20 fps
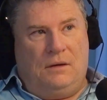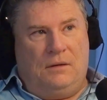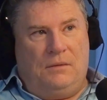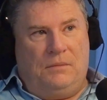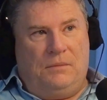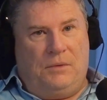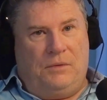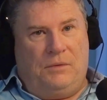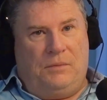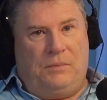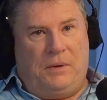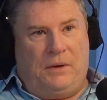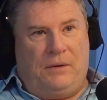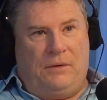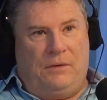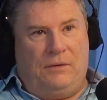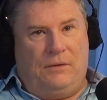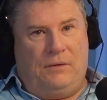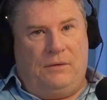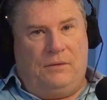Both
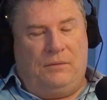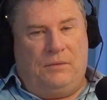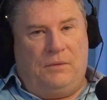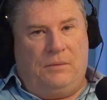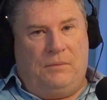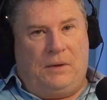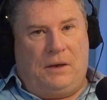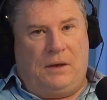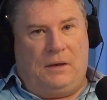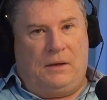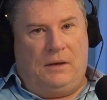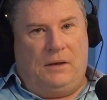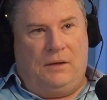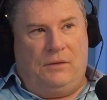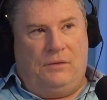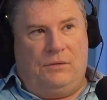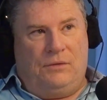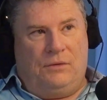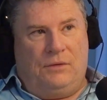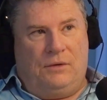parents were badly
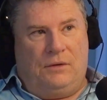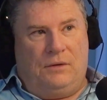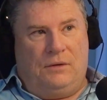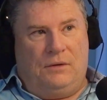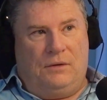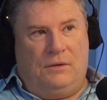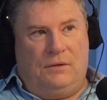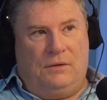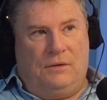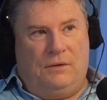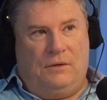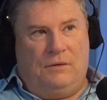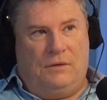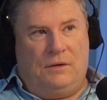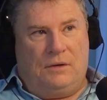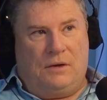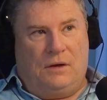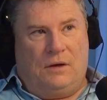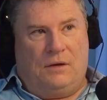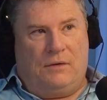injured in a
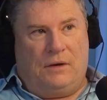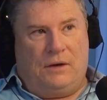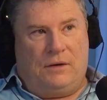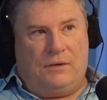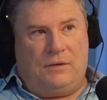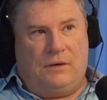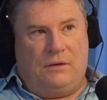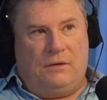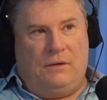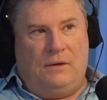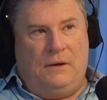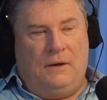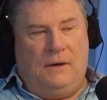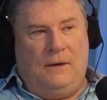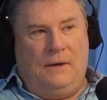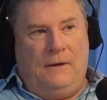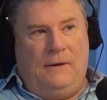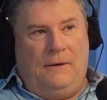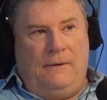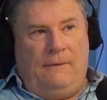serious car crash, so
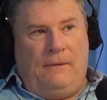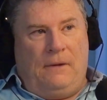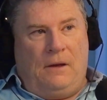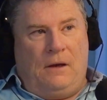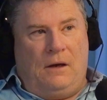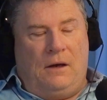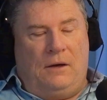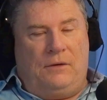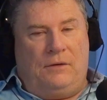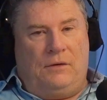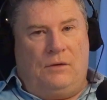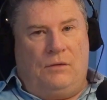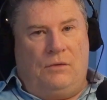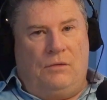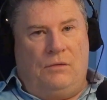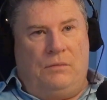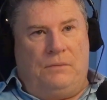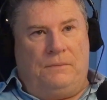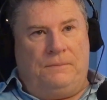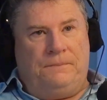I had to go
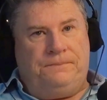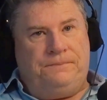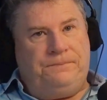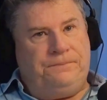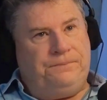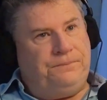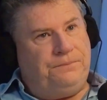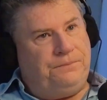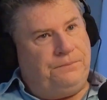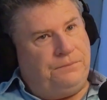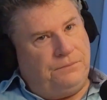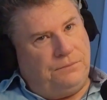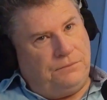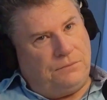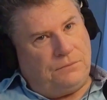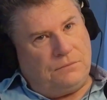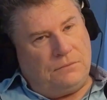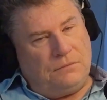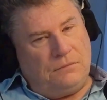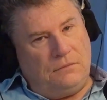home
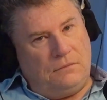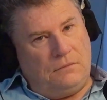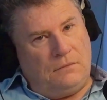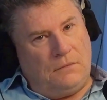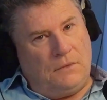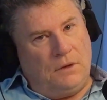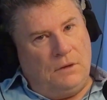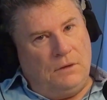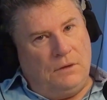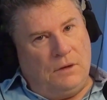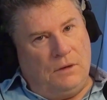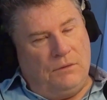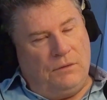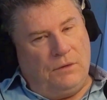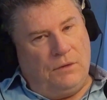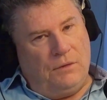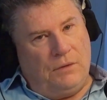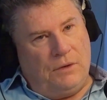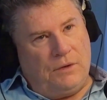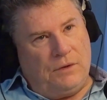down to
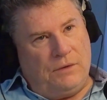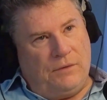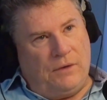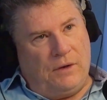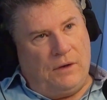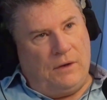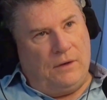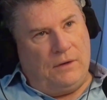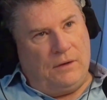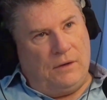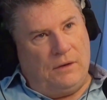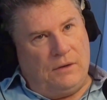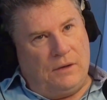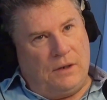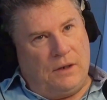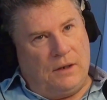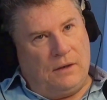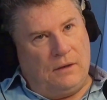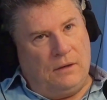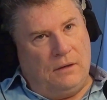the west of Ireland, down to
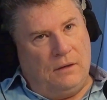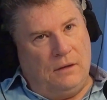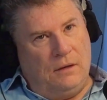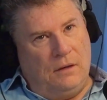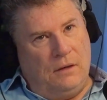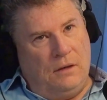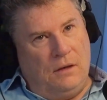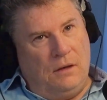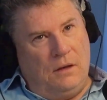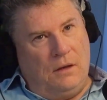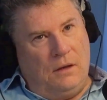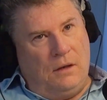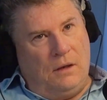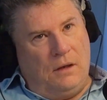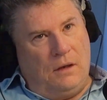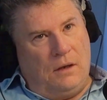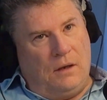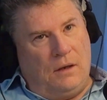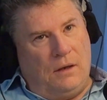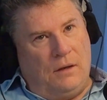Achill,
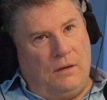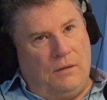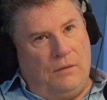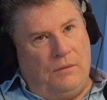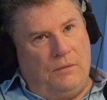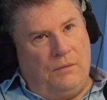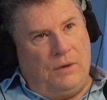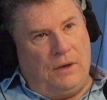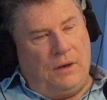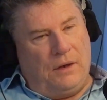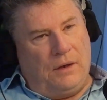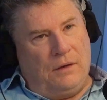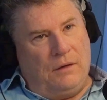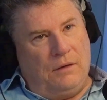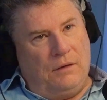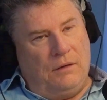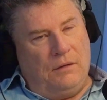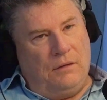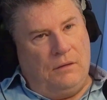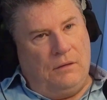where
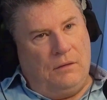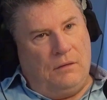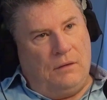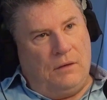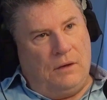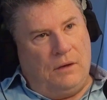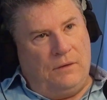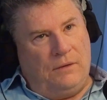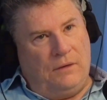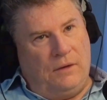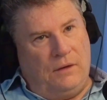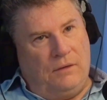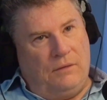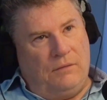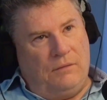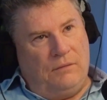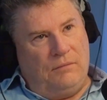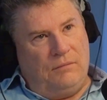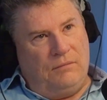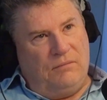I stayed
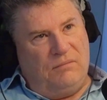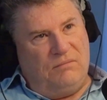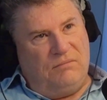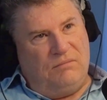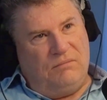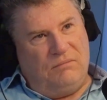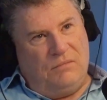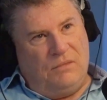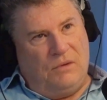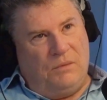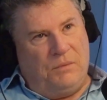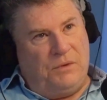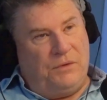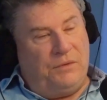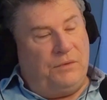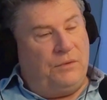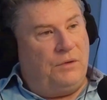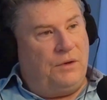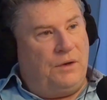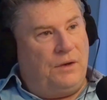almost
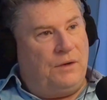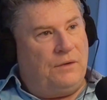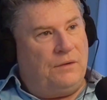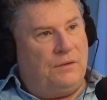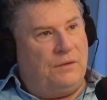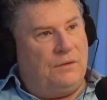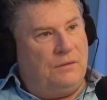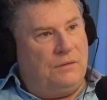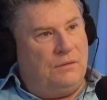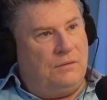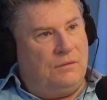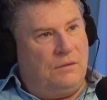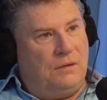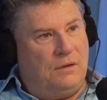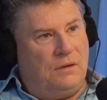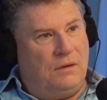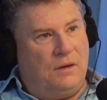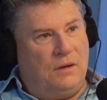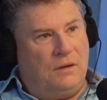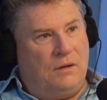4 years
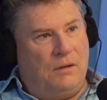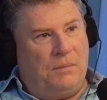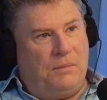until I got